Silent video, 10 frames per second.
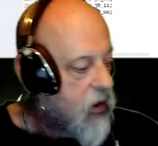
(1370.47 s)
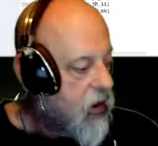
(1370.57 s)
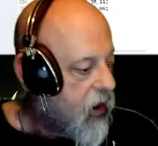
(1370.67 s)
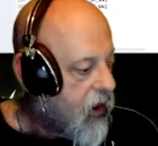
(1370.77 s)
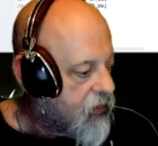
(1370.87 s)

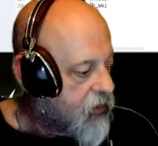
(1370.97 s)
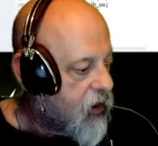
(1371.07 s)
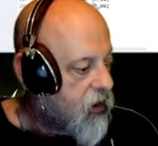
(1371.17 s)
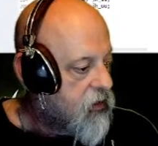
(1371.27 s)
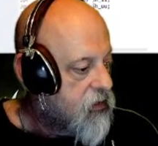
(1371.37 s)
And
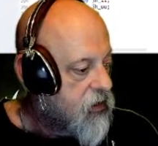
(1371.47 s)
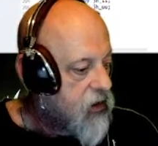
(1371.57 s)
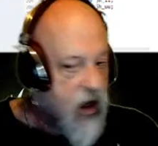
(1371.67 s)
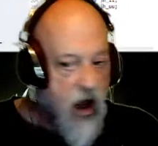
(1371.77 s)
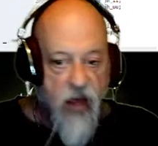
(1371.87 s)

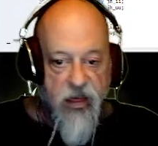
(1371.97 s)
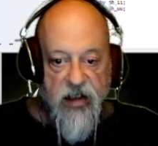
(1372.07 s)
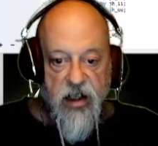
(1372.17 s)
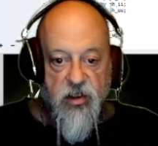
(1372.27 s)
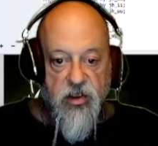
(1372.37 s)

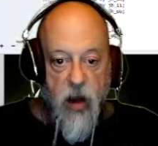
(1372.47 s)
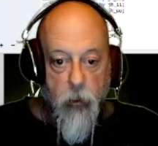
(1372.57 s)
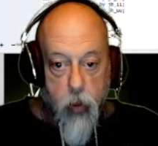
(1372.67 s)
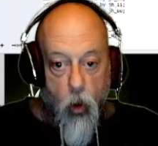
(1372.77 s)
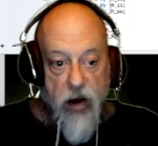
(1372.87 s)
then at some
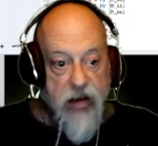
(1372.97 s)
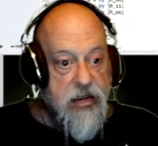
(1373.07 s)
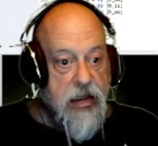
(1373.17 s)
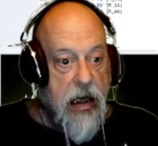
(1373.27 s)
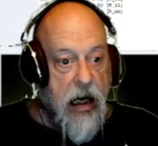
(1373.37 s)
point,
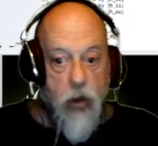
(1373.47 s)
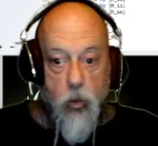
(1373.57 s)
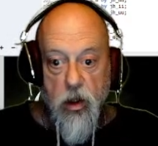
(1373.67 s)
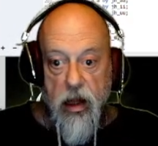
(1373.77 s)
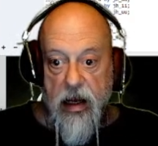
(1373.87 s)
I
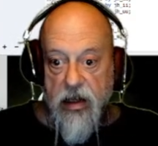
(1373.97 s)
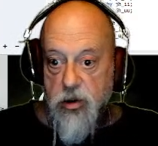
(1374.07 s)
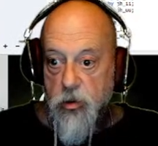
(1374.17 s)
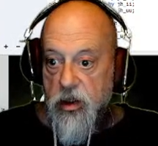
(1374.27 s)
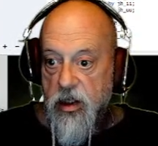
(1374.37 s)
will
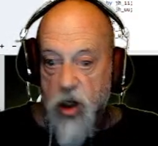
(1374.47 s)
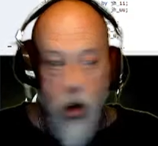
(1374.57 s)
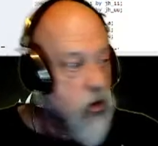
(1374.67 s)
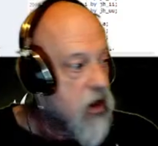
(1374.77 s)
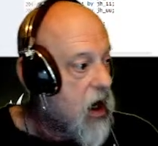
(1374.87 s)
actually go
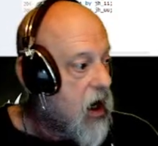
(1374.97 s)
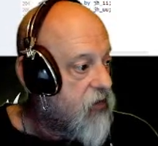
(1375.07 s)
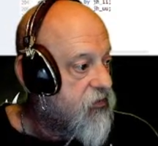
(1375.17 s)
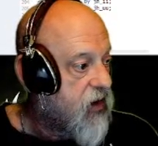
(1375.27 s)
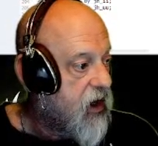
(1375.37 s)

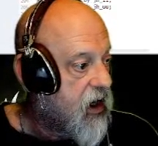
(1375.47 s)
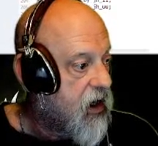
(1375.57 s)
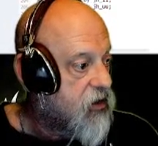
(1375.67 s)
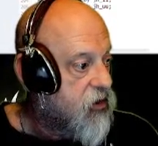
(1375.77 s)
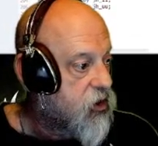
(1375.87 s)
live
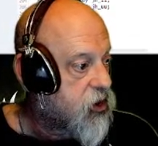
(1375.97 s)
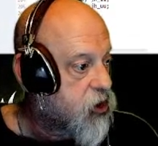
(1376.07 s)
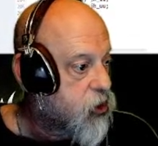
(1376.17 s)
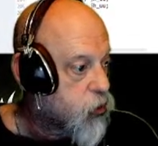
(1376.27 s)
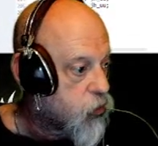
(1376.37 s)
and
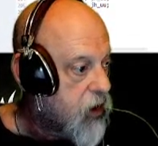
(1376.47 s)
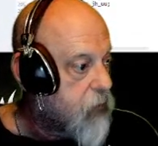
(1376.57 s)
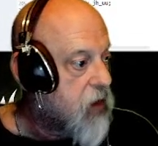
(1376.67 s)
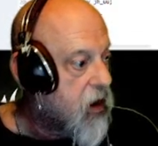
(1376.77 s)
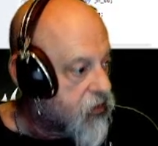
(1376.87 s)
stream
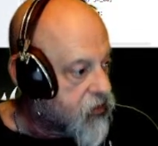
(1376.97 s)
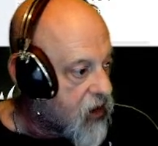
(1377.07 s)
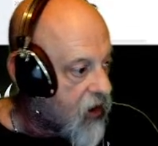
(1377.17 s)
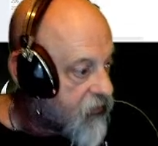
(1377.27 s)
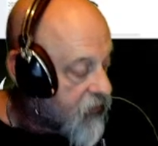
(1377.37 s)
this stuff.